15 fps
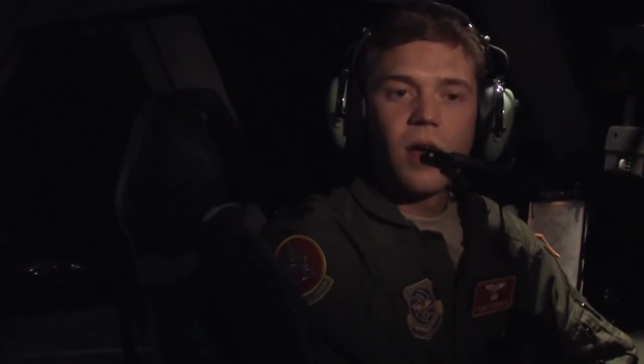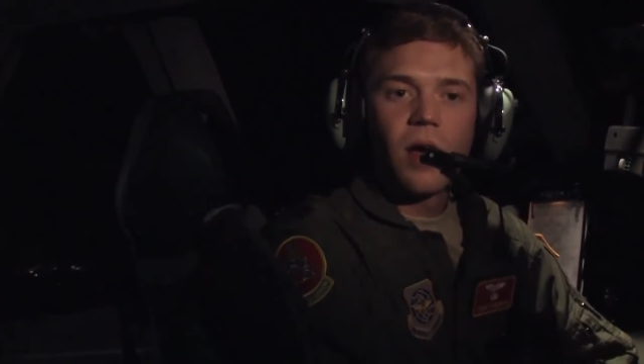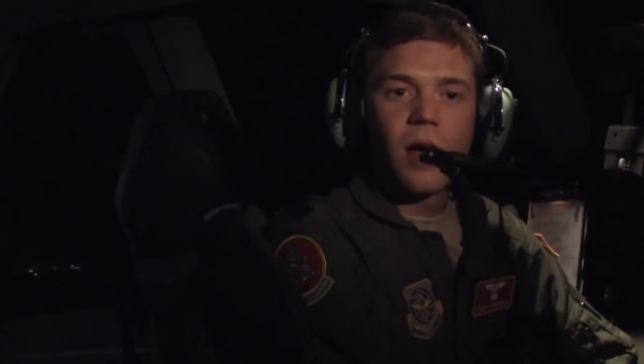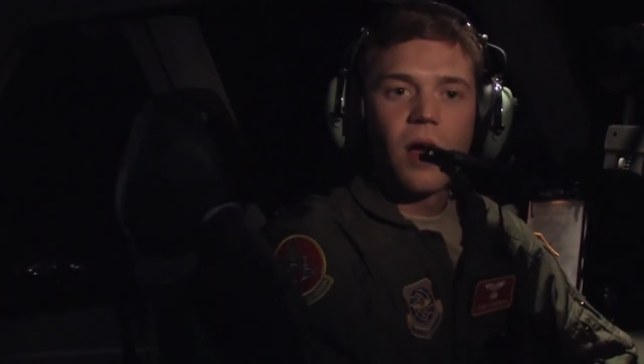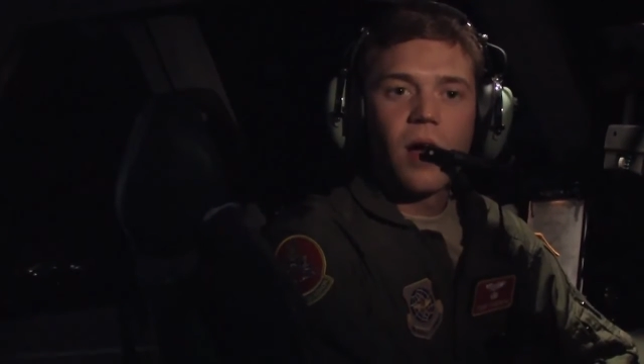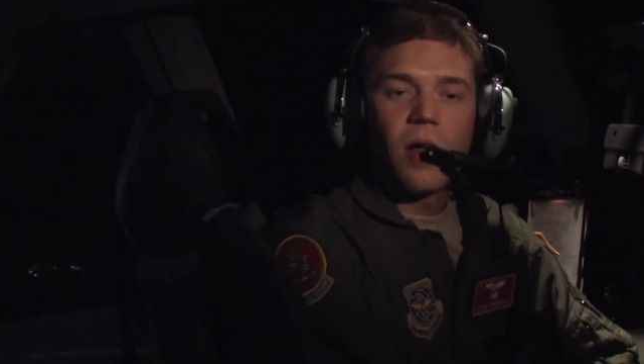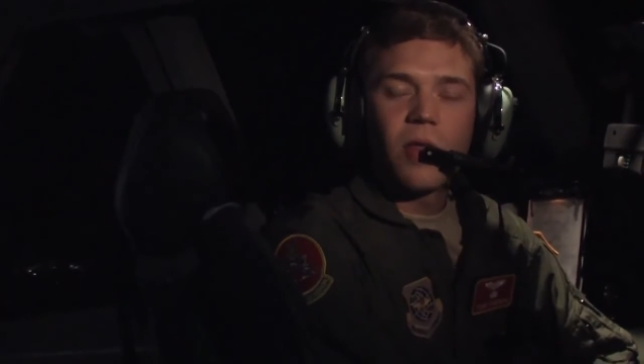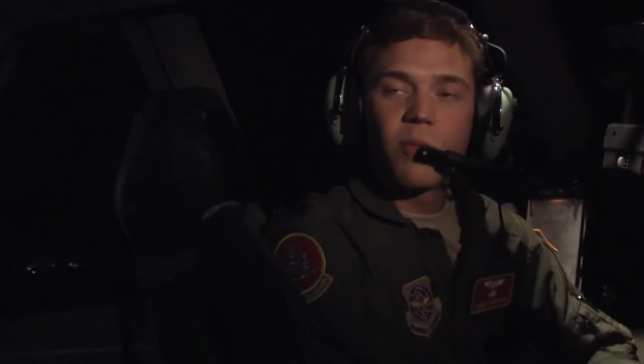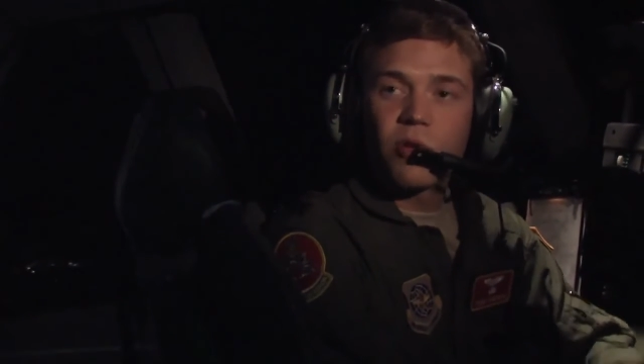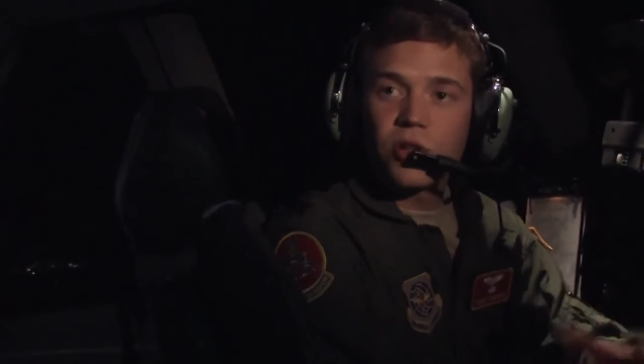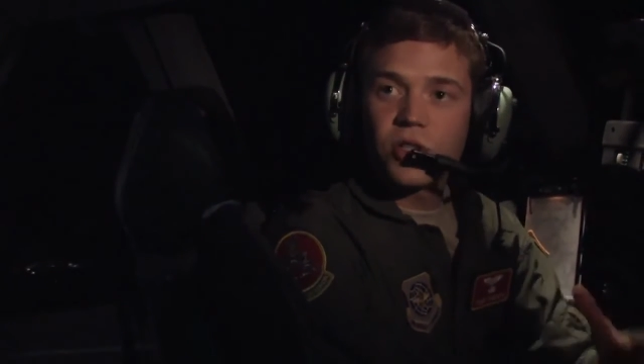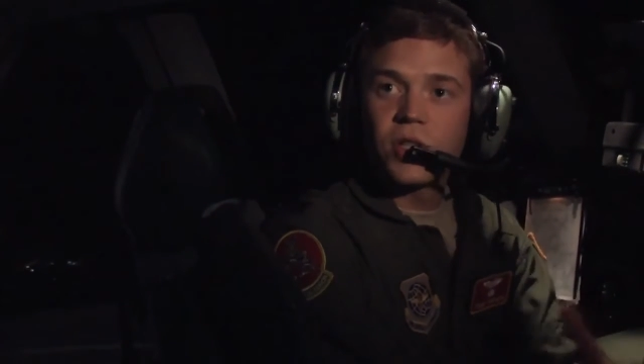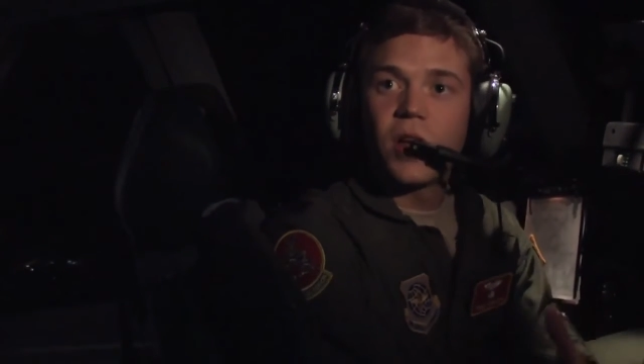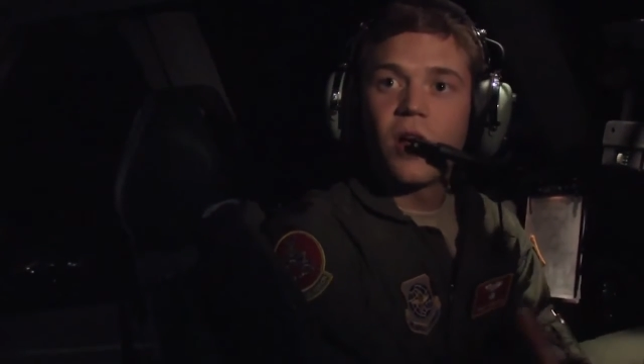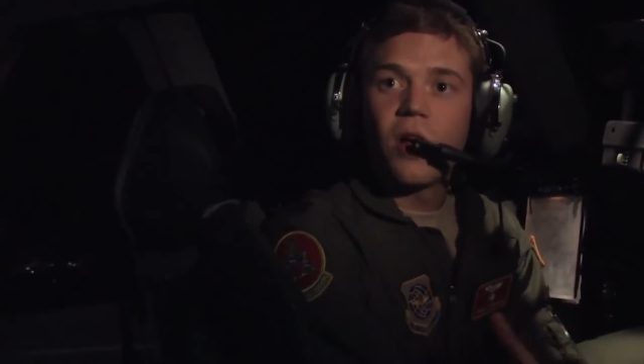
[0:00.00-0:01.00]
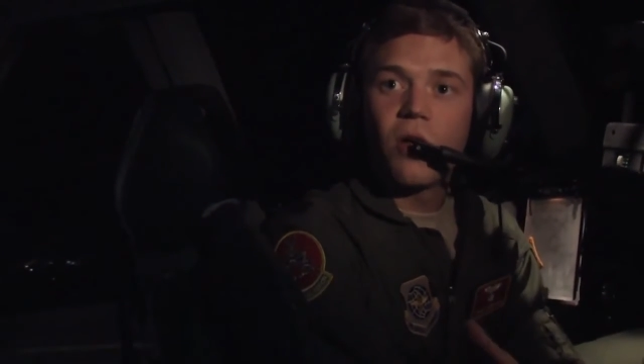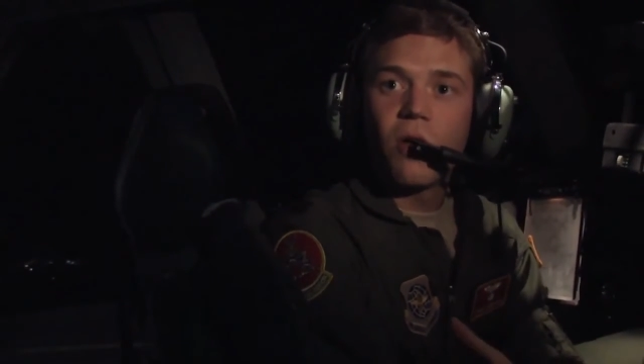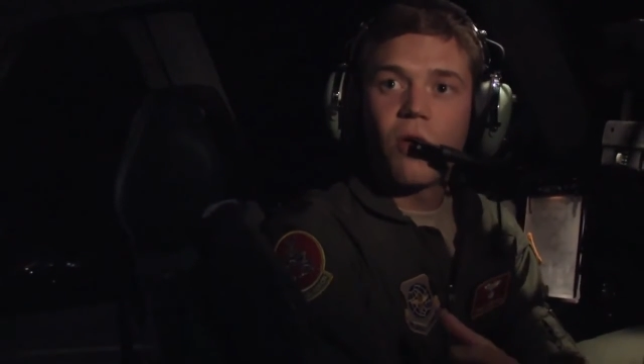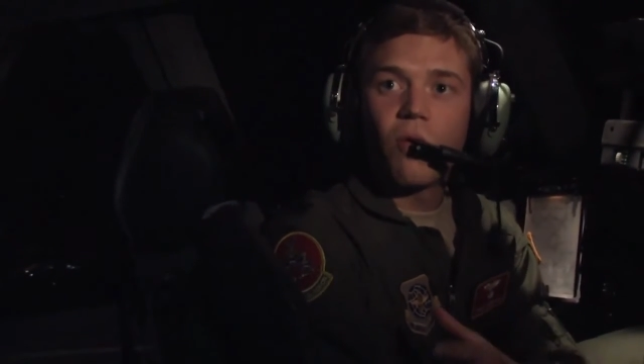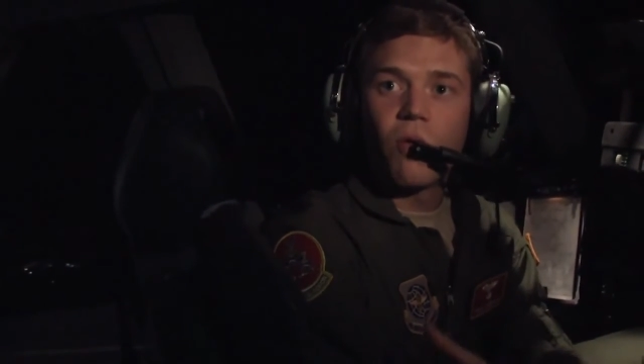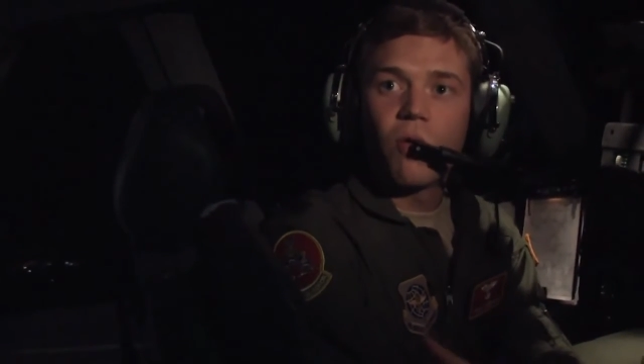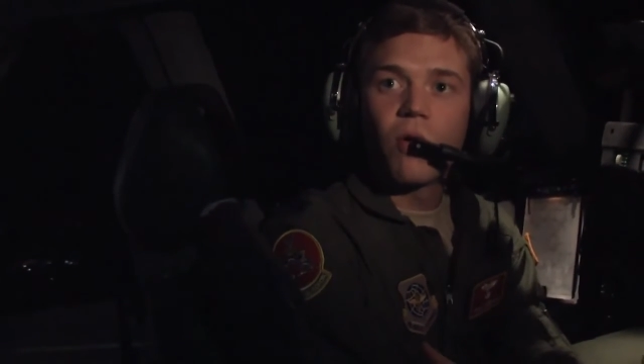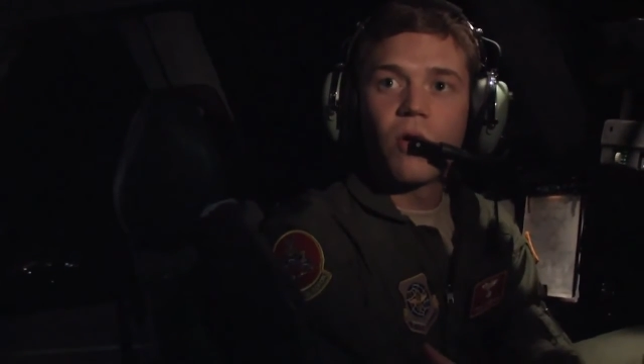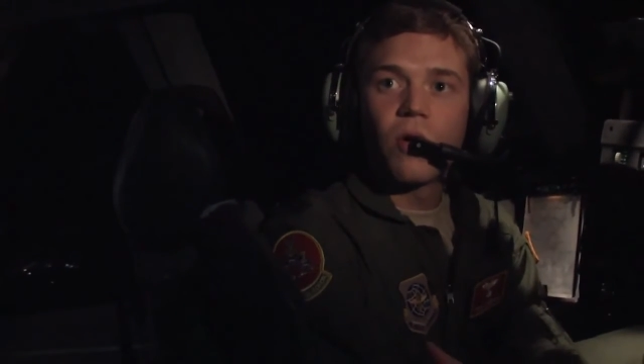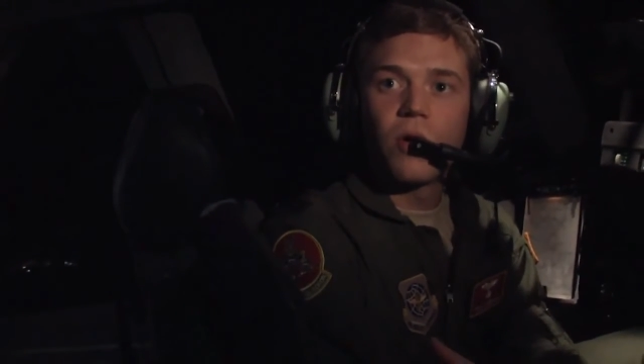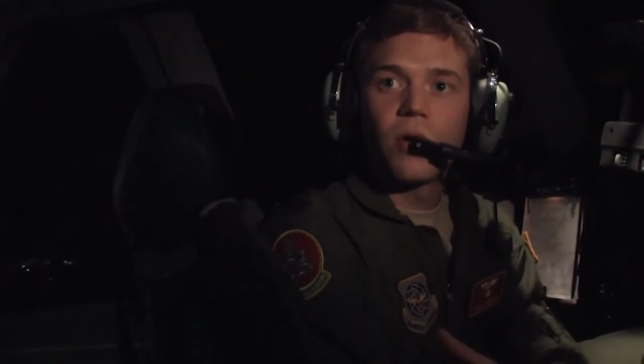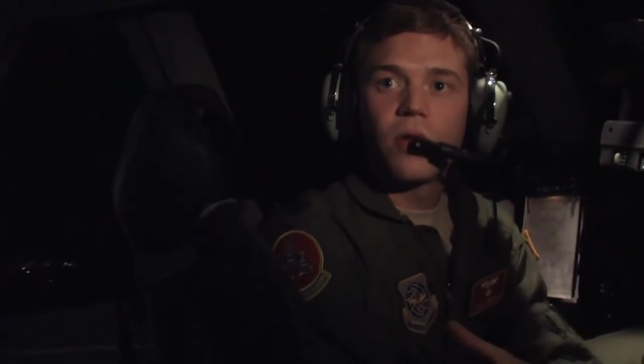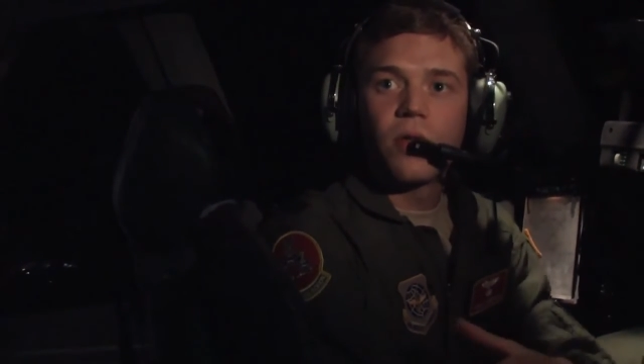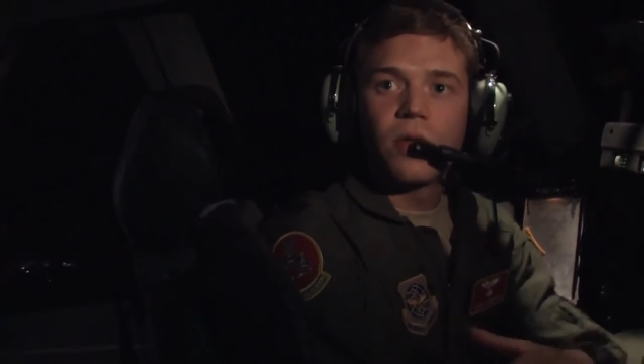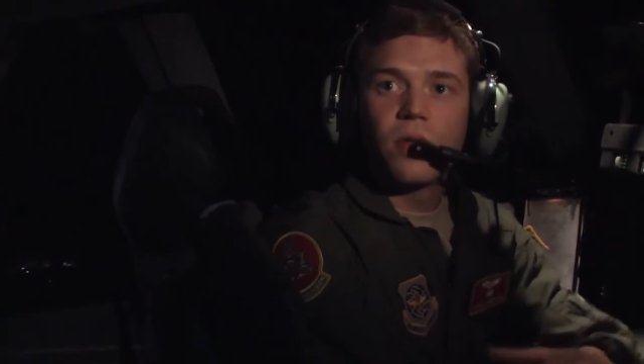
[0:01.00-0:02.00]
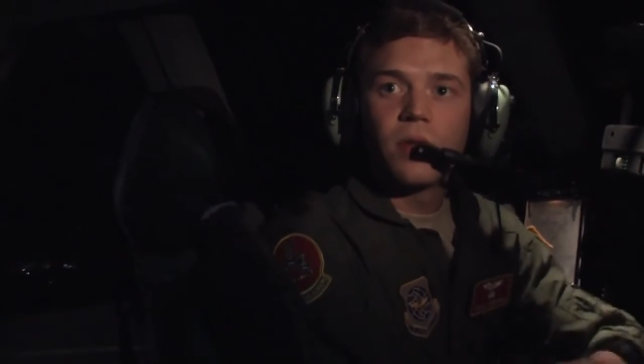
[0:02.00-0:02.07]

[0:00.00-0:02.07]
uh, the personnel or